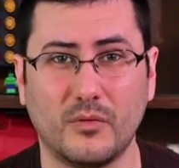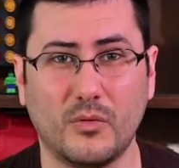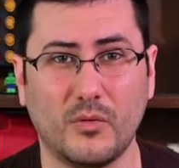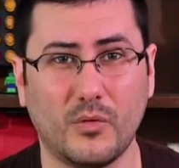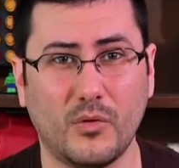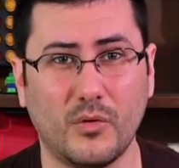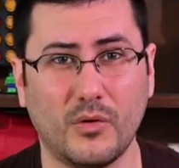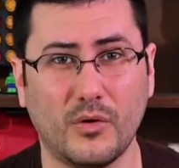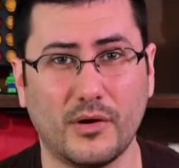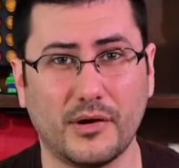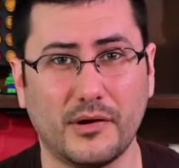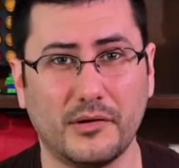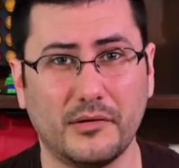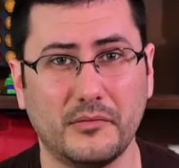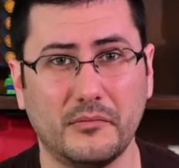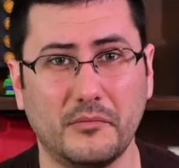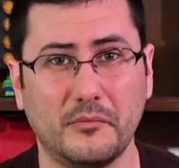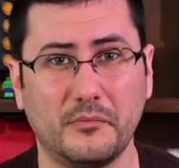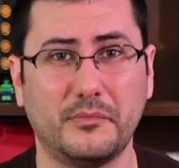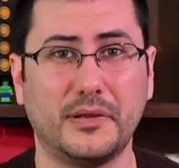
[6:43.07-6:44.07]
or
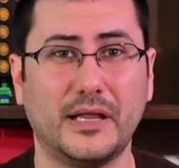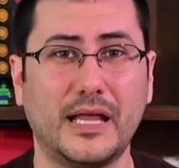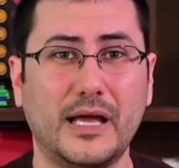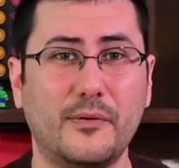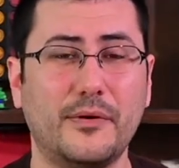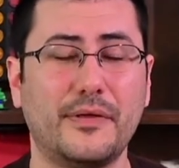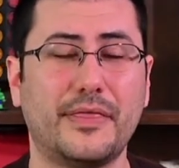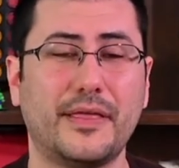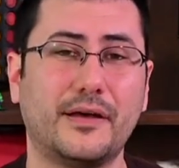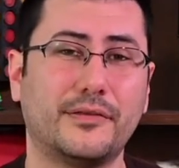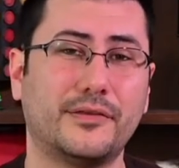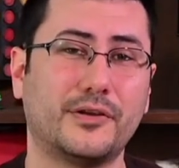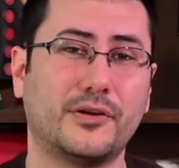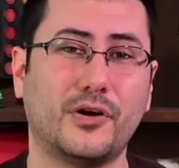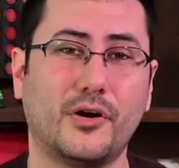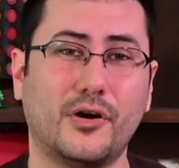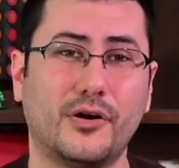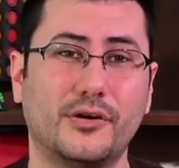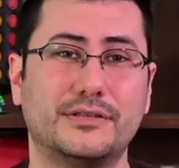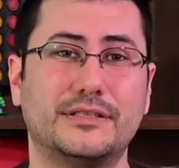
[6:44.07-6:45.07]
play without the
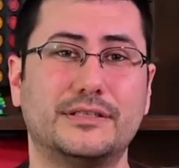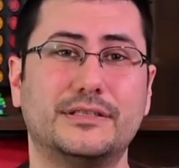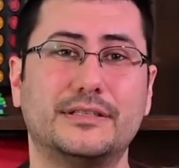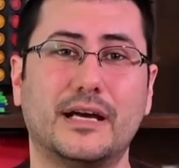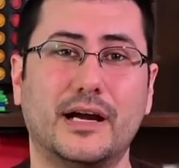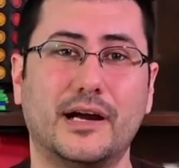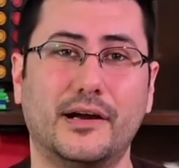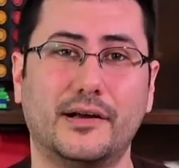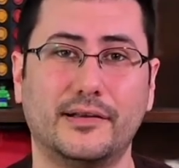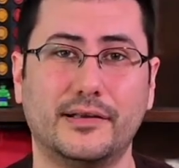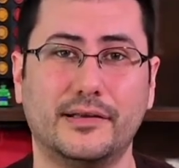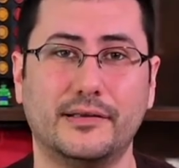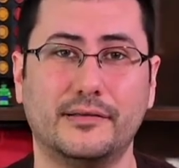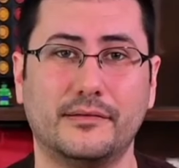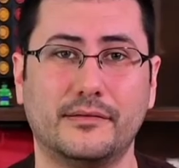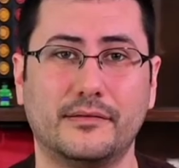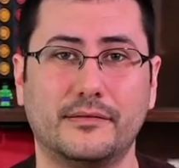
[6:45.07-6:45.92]
cards entirely.